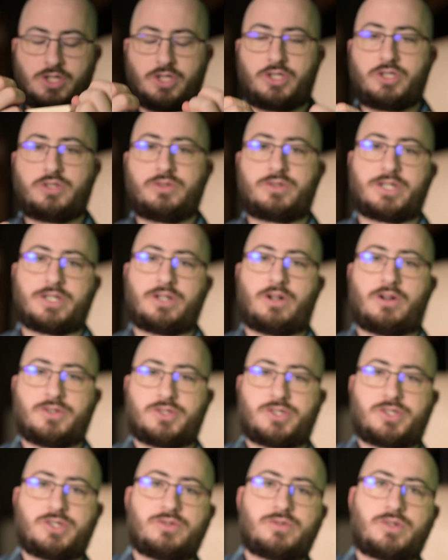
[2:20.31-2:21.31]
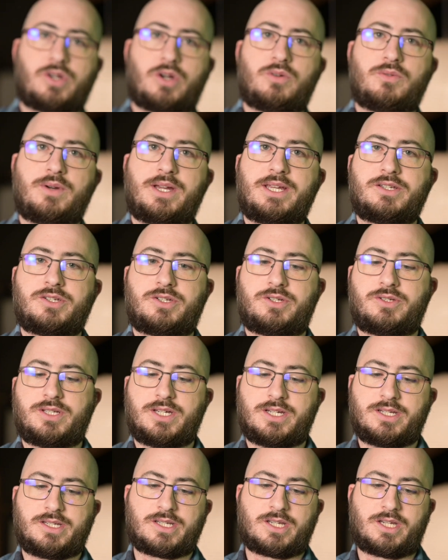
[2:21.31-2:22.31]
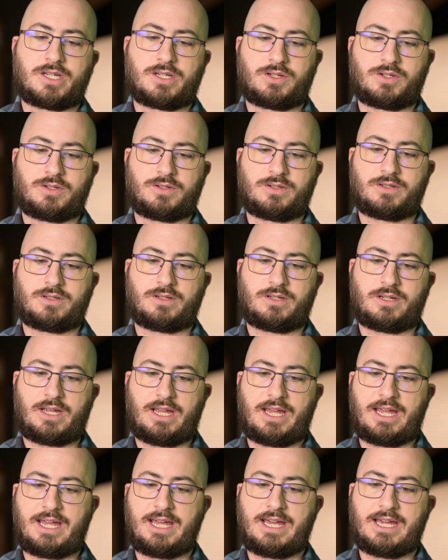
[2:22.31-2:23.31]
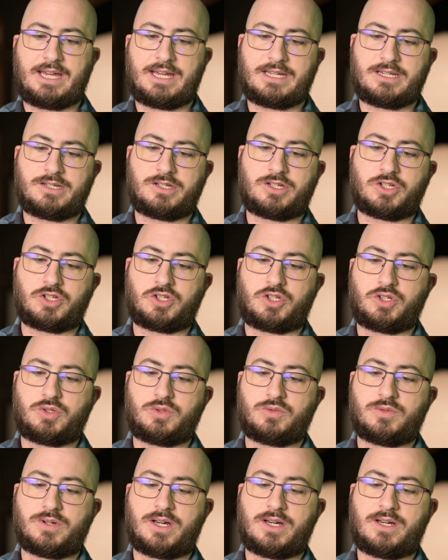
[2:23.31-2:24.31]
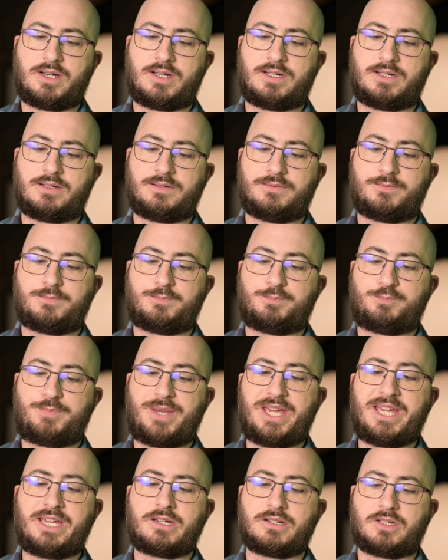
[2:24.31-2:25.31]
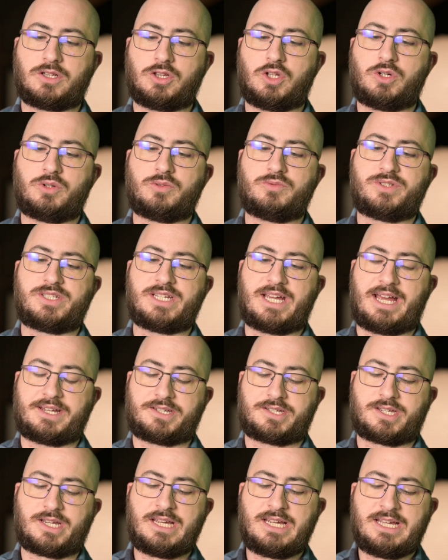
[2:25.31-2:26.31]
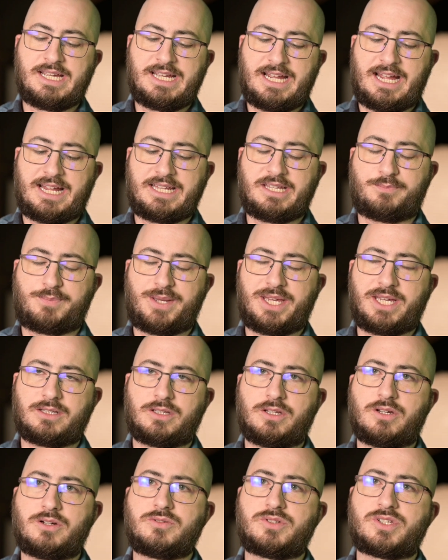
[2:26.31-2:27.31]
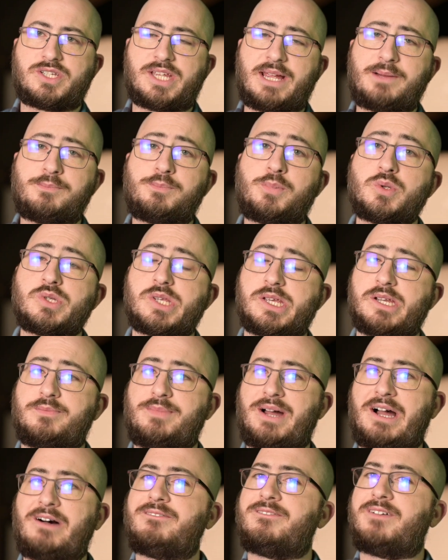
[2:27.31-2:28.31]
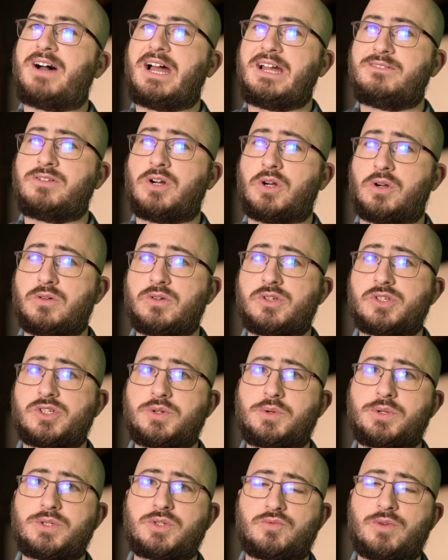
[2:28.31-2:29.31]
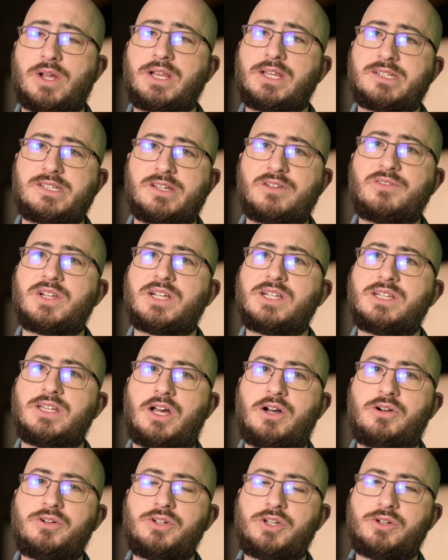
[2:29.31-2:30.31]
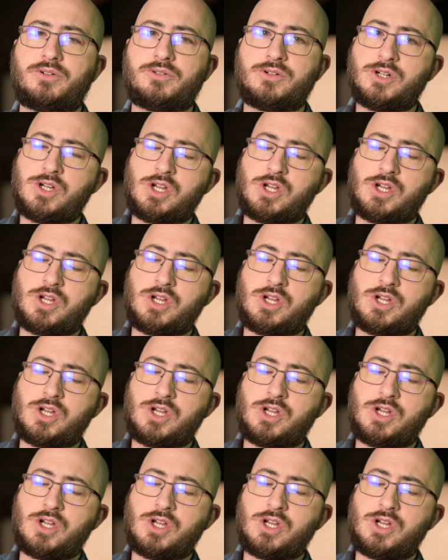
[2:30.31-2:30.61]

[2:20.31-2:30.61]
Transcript: You can also go into this and do a peak load test. And the peak load samples at about 5 hertz, so it's relatively low. You